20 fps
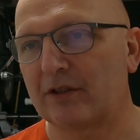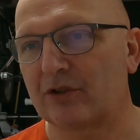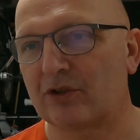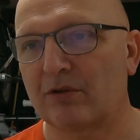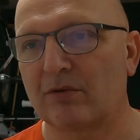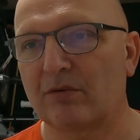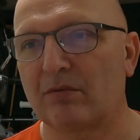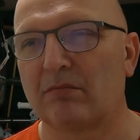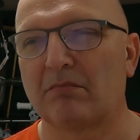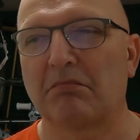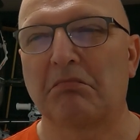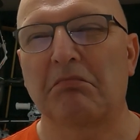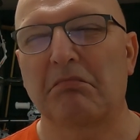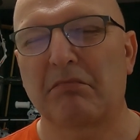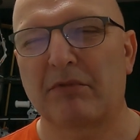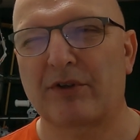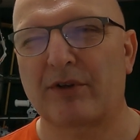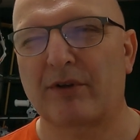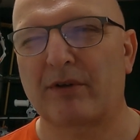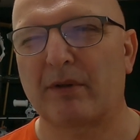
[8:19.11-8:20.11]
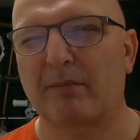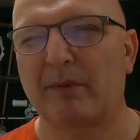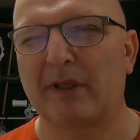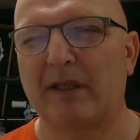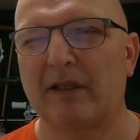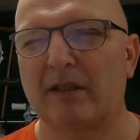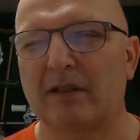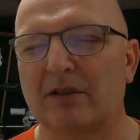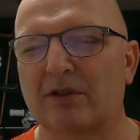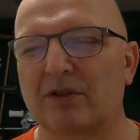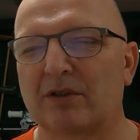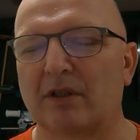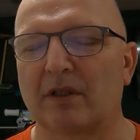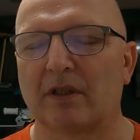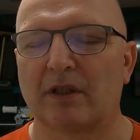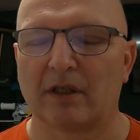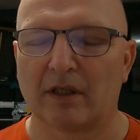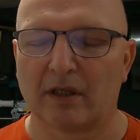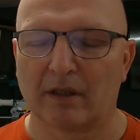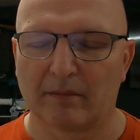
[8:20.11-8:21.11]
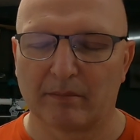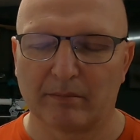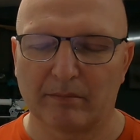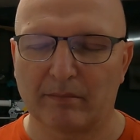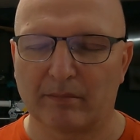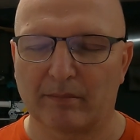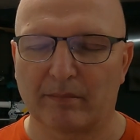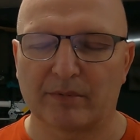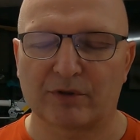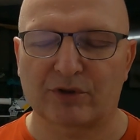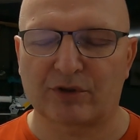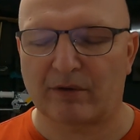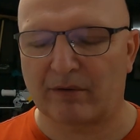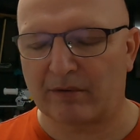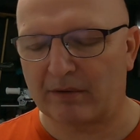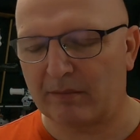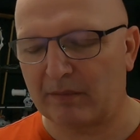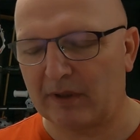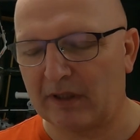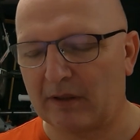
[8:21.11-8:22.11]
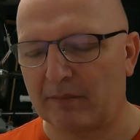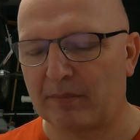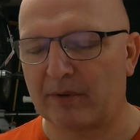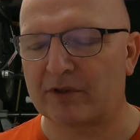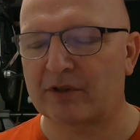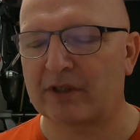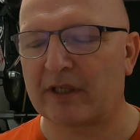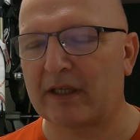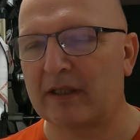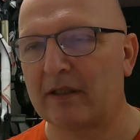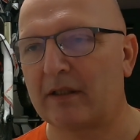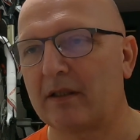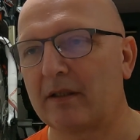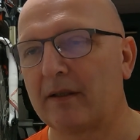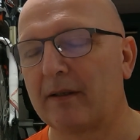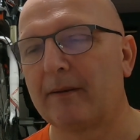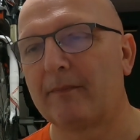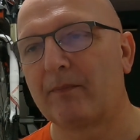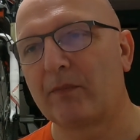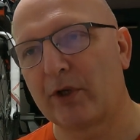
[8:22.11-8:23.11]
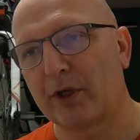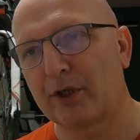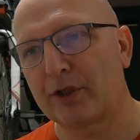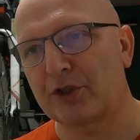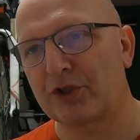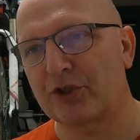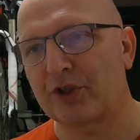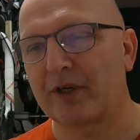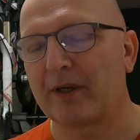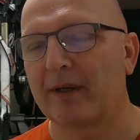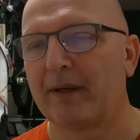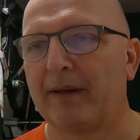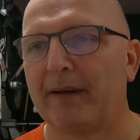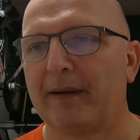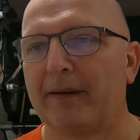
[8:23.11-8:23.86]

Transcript: So 30 meters per second-ish